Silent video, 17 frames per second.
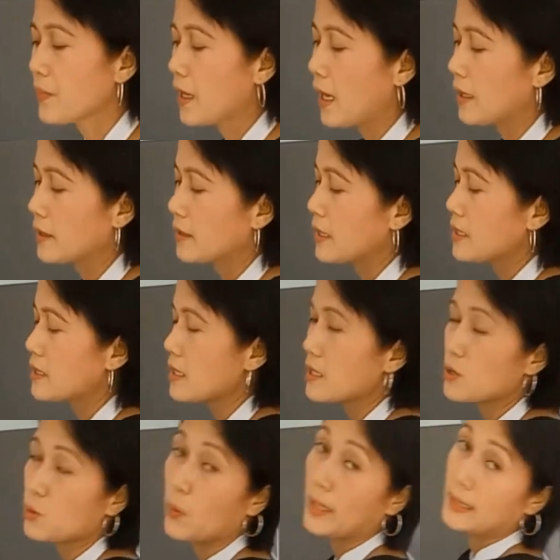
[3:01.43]
and this
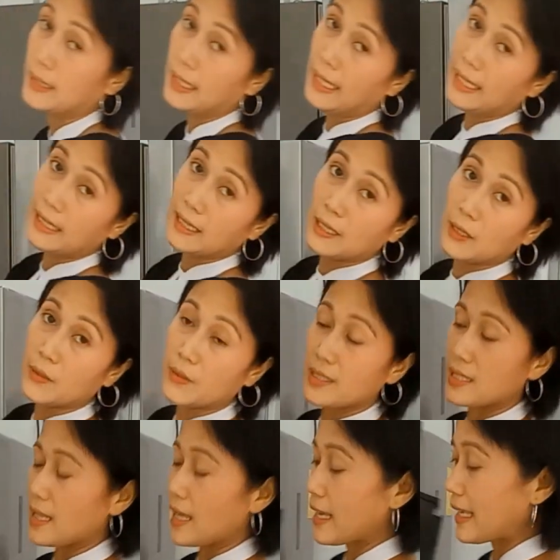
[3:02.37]
is what it
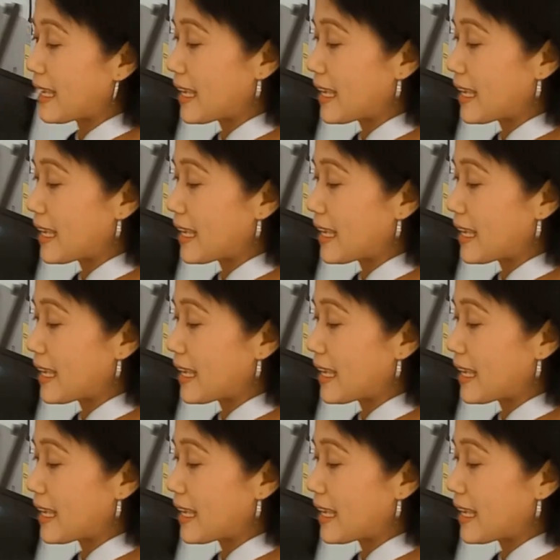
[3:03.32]
looks like